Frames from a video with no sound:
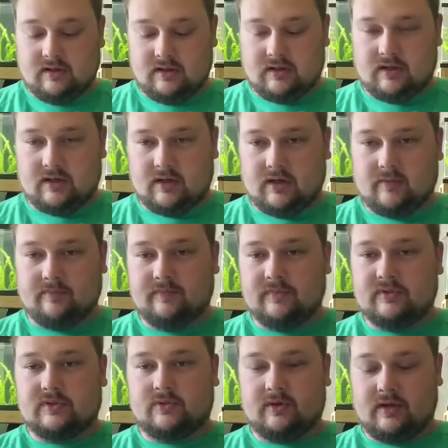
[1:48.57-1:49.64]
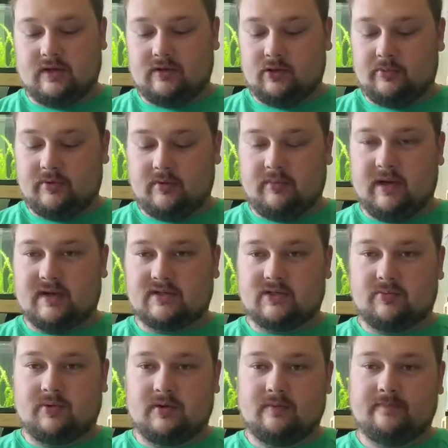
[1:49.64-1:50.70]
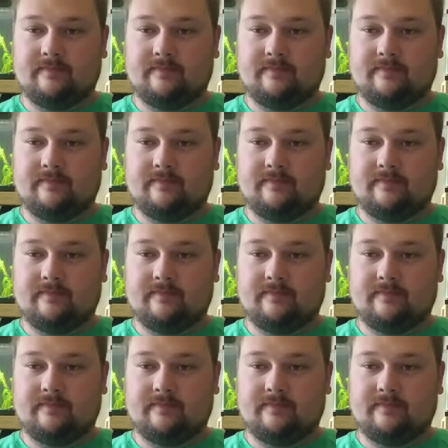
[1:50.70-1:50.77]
So we'll go ahead and open the box up here,